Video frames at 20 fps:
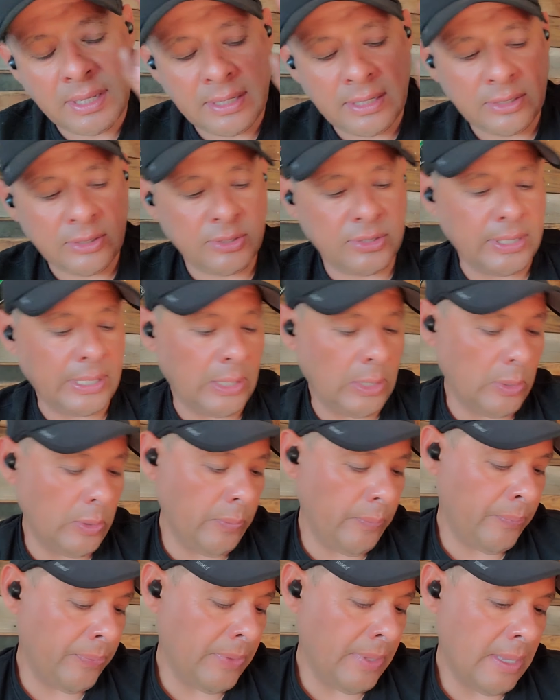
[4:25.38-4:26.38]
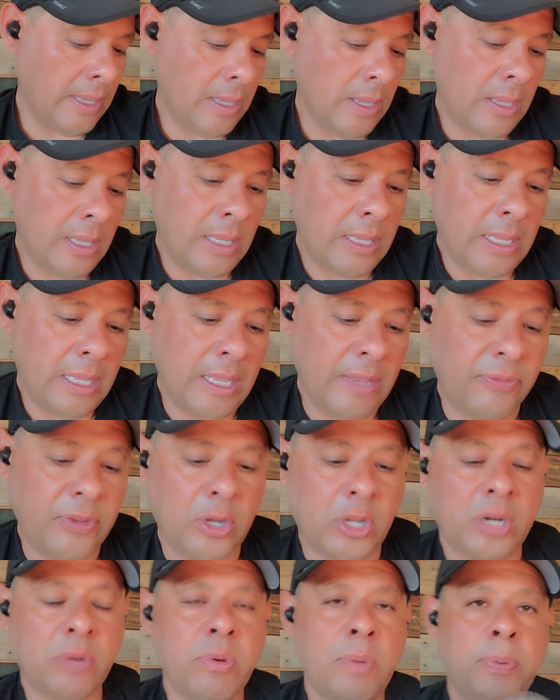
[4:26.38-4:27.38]
So if
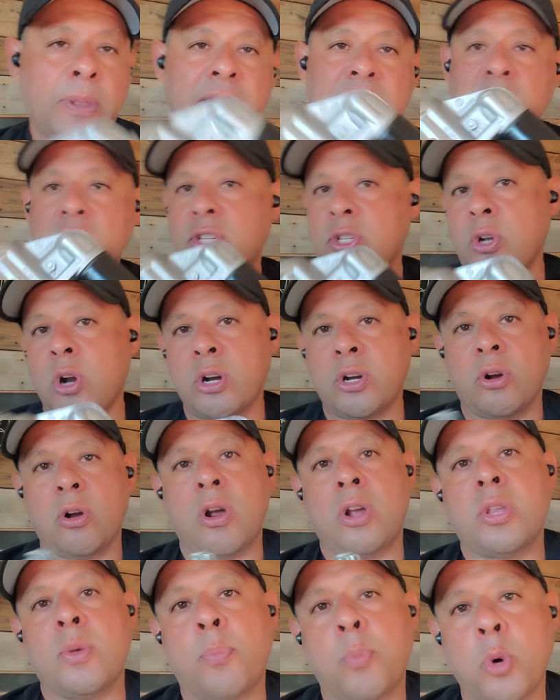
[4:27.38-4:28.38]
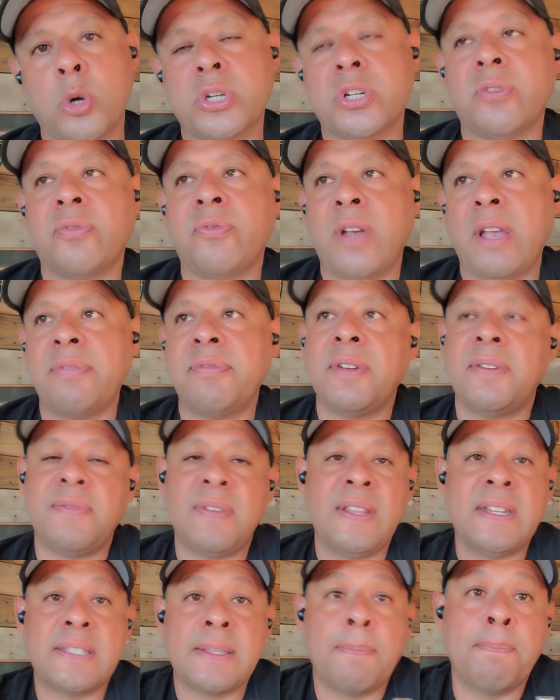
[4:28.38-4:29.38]
you're going to replace a starter on your Porsche
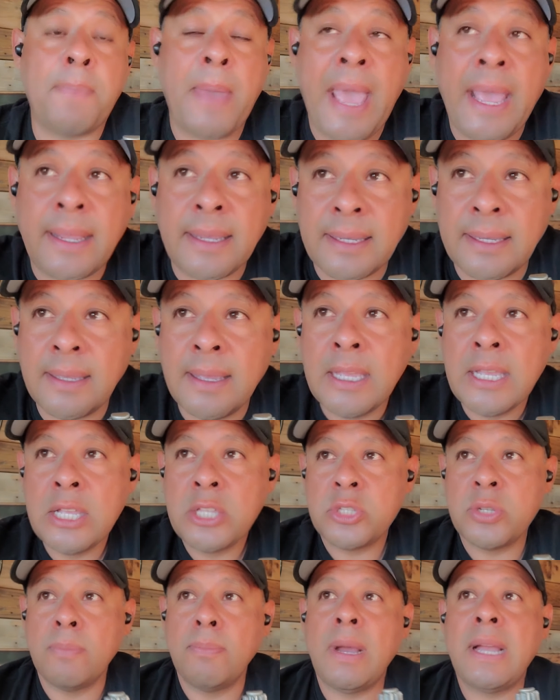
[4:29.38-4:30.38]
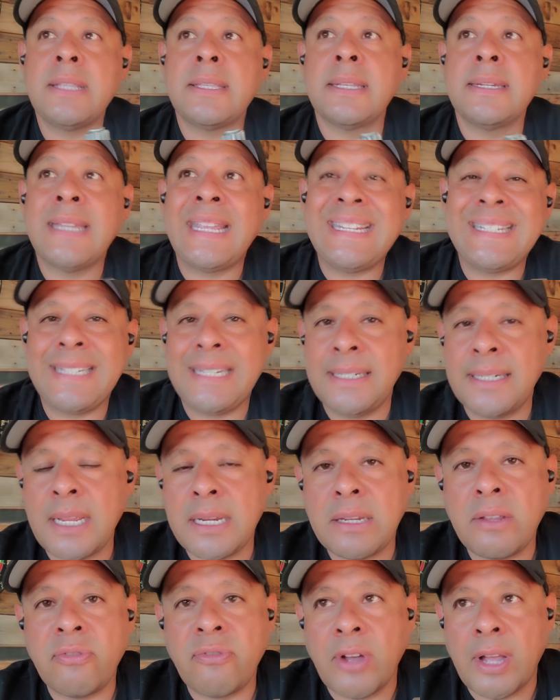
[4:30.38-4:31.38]
550, it's a Beck. So mine's a
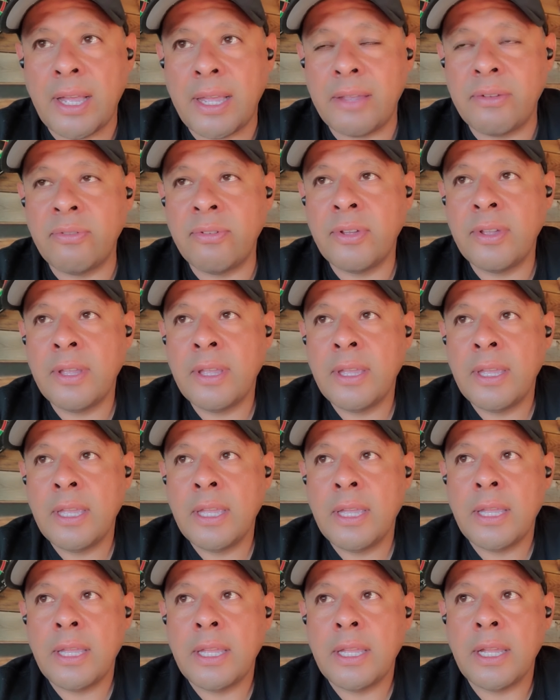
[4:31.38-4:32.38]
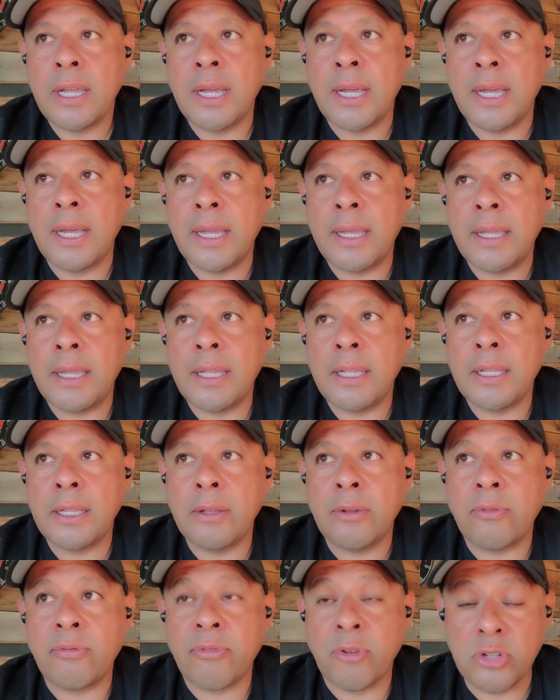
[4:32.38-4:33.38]
1995.
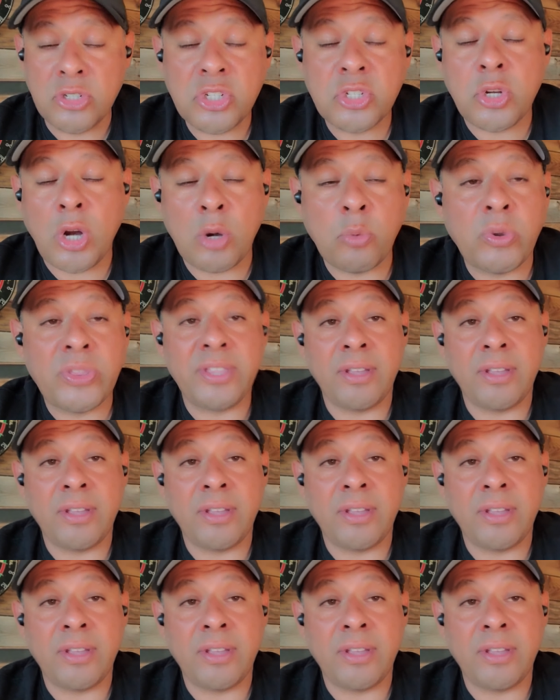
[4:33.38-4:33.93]
First start with the